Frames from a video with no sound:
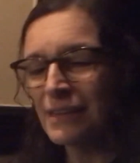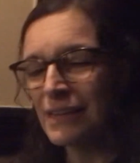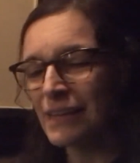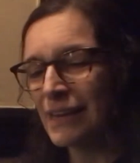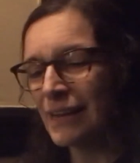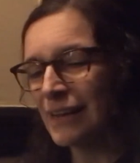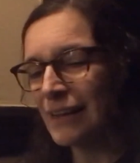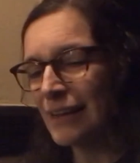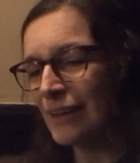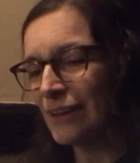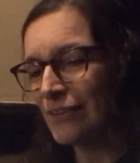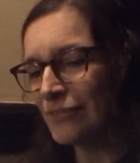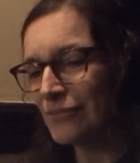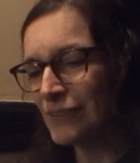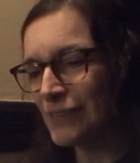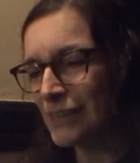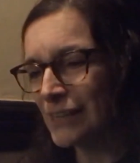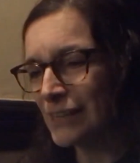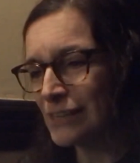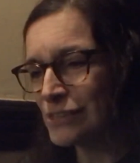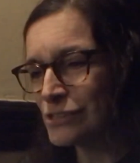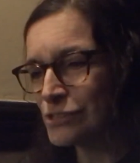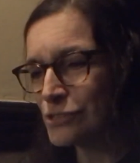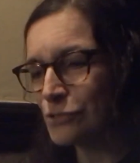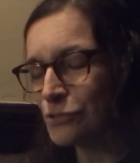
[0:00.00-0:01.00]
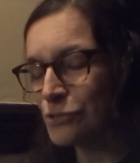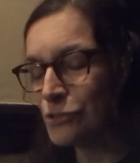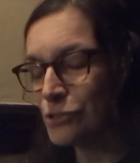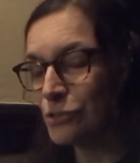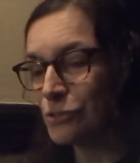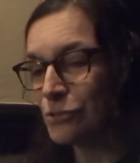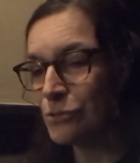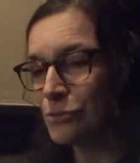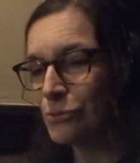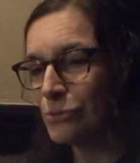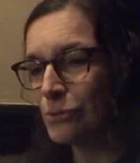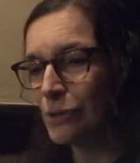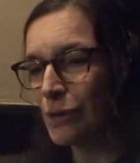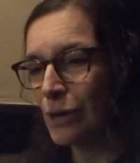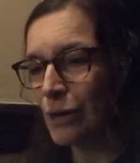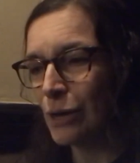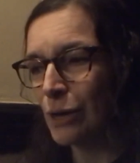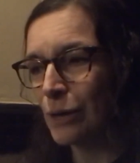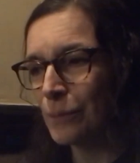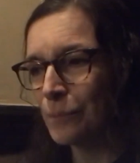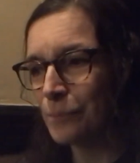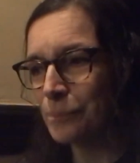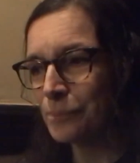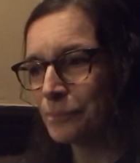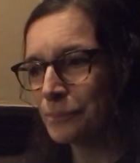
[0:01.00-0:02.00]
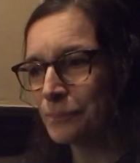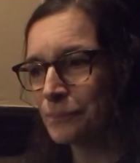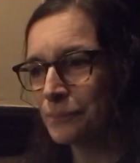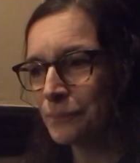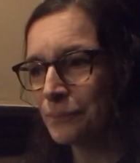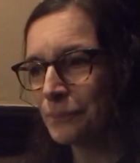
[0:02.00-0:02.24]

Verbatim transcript: and I haven't answered you, um,